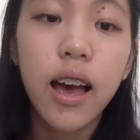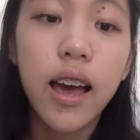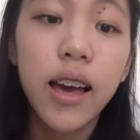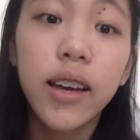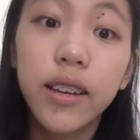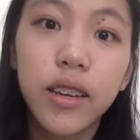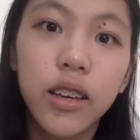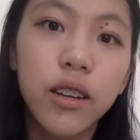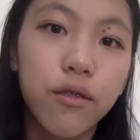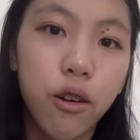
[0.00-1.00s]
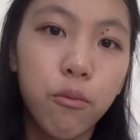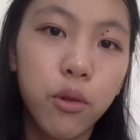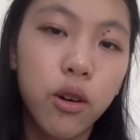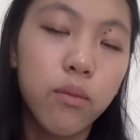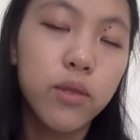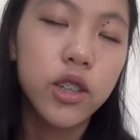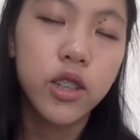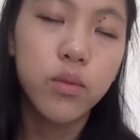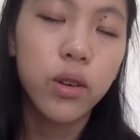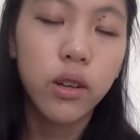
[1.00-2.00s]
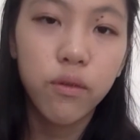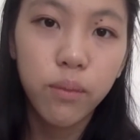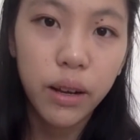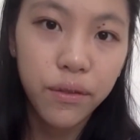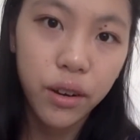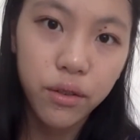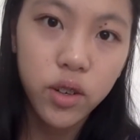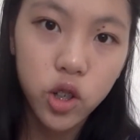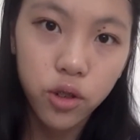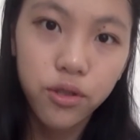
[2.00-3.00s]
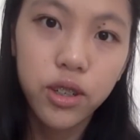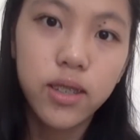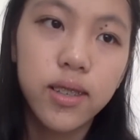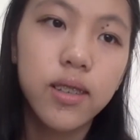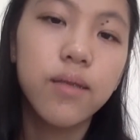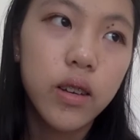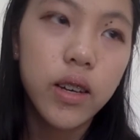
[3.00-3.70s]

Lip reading: and in a rom-com, which is one of my favorite genres.